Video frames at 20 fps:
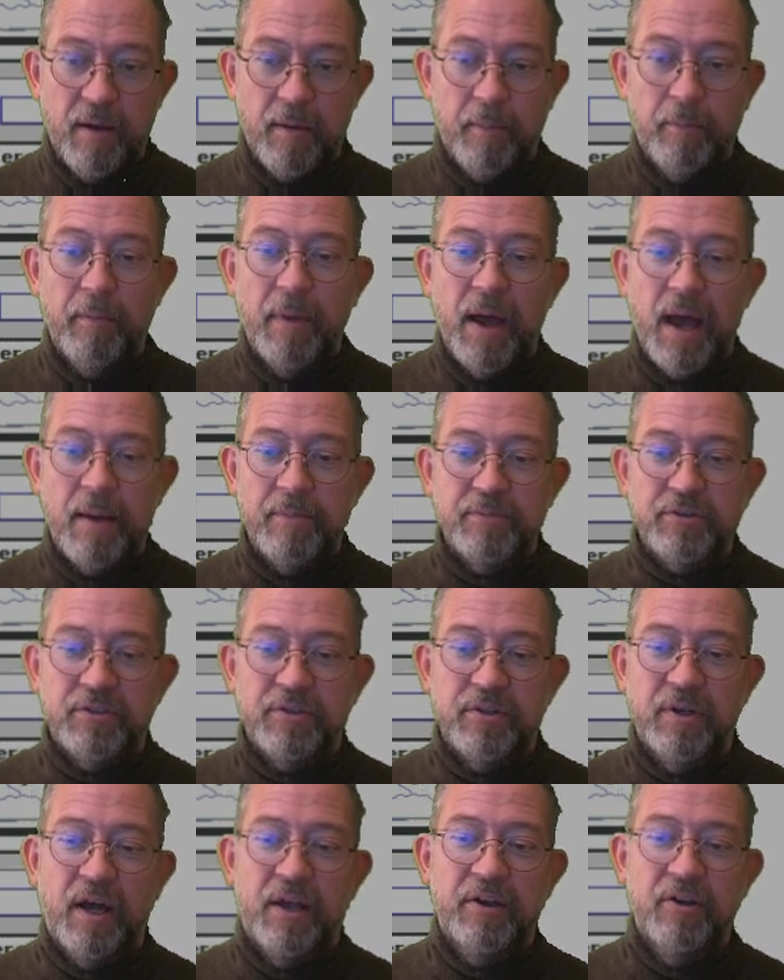Maps
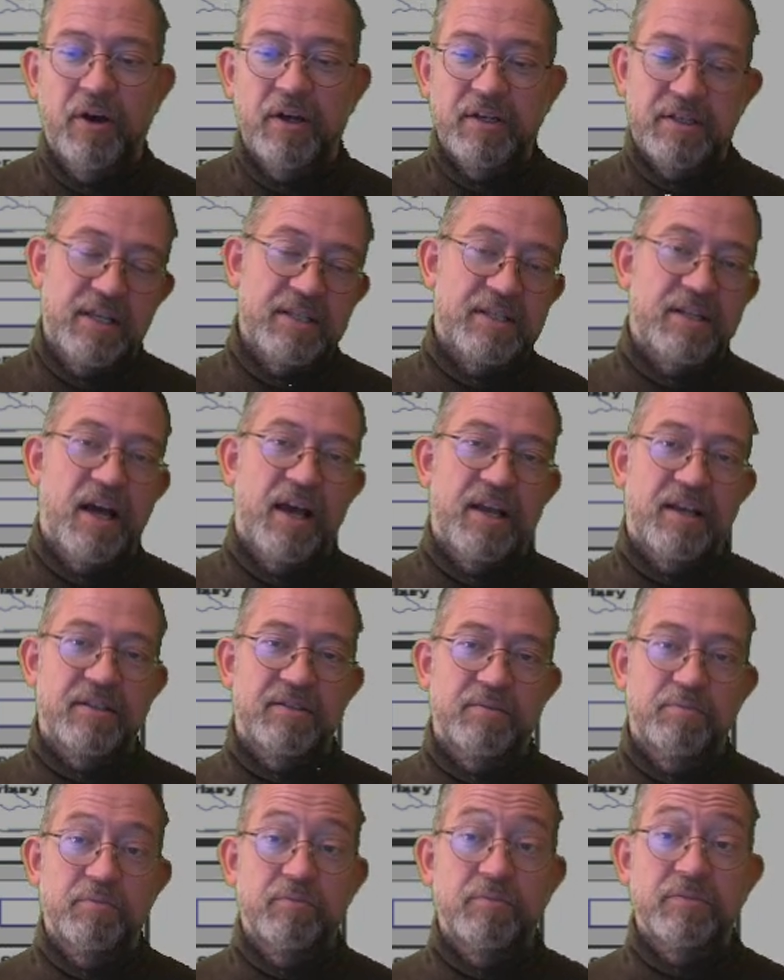are not just like
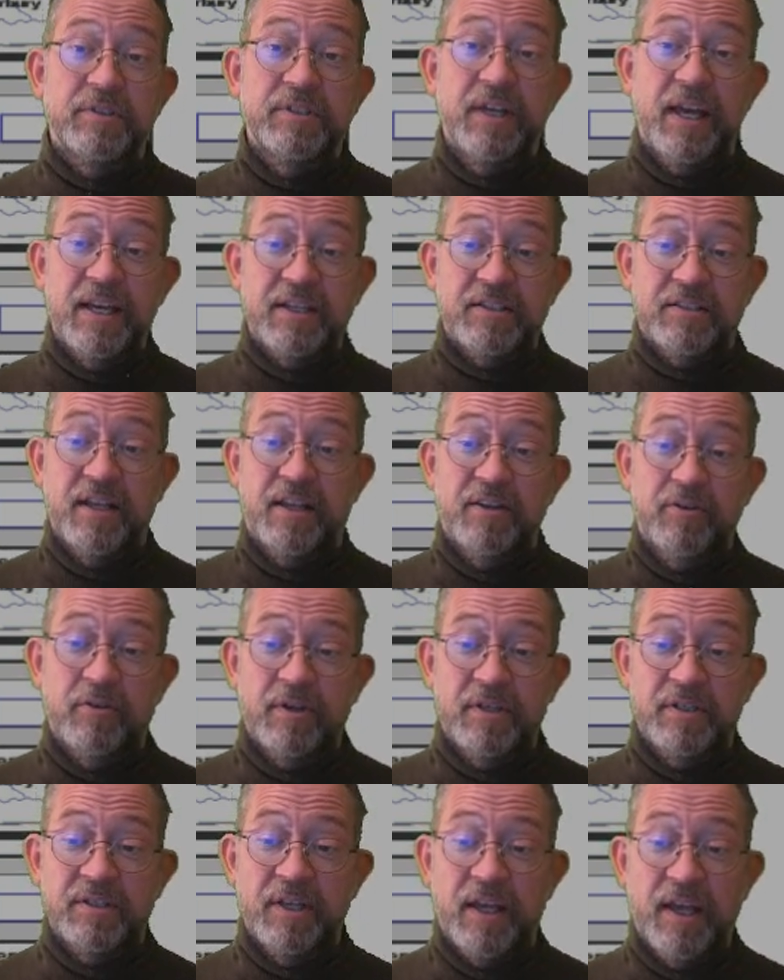text that you
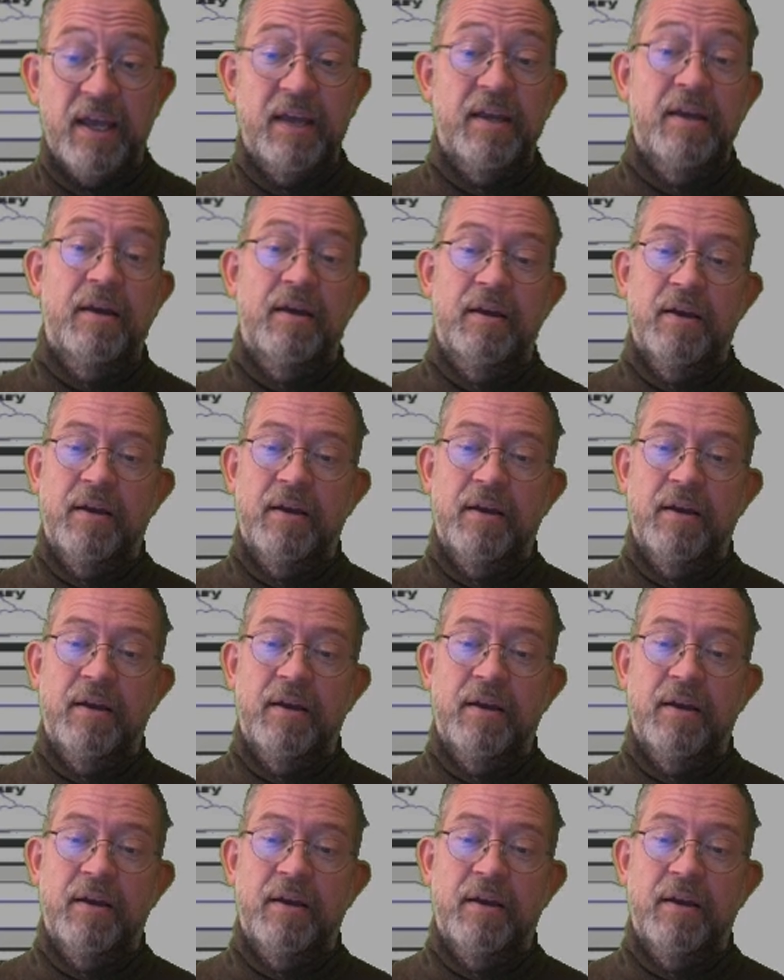can say,